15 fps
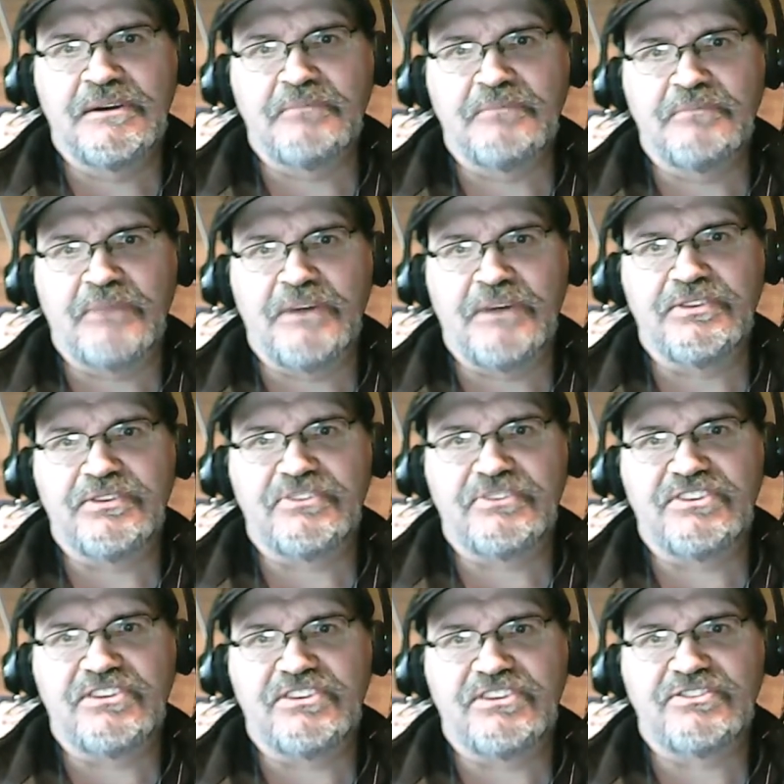My mother,
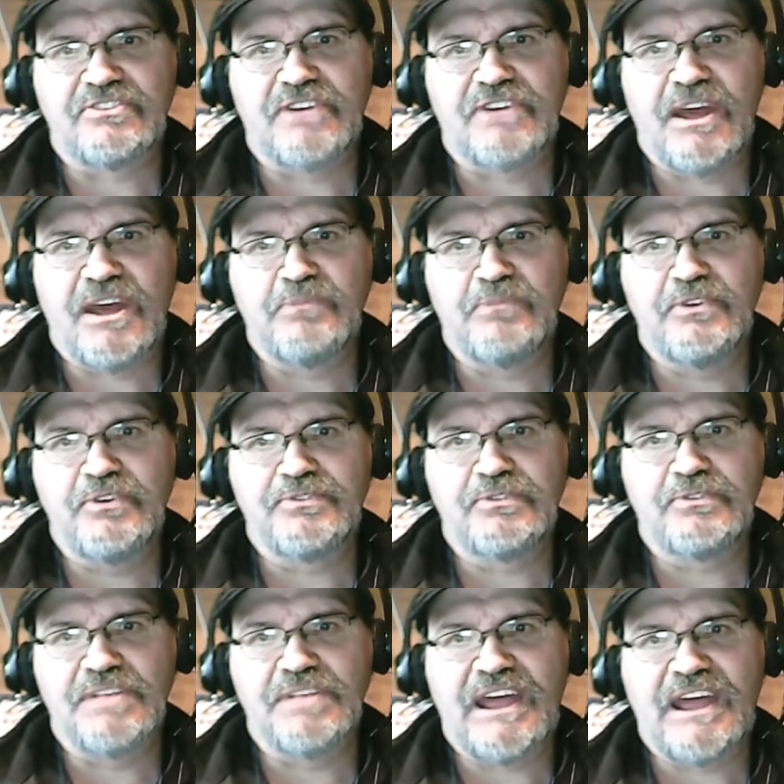sister, and I moved
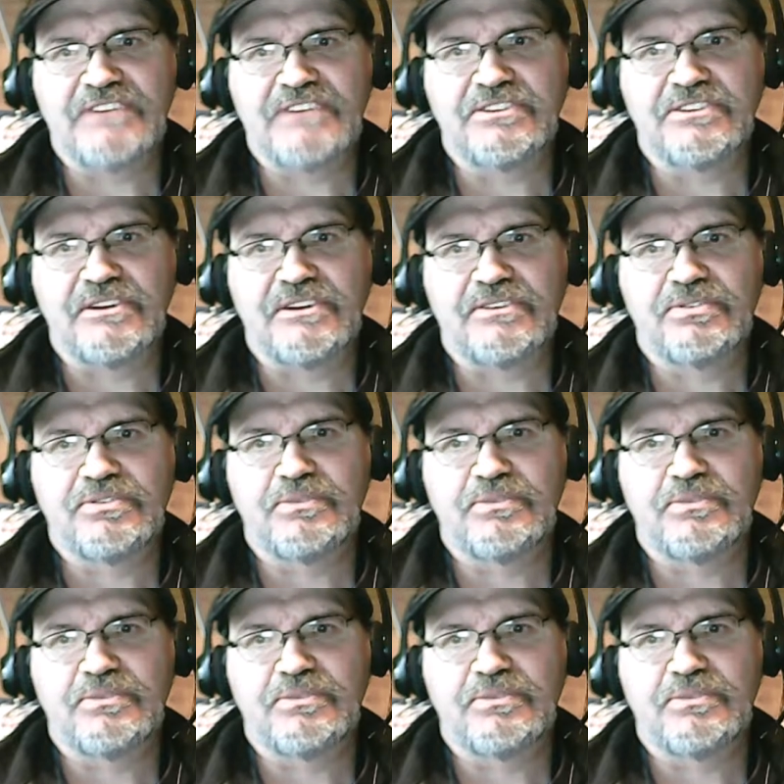to Alaska.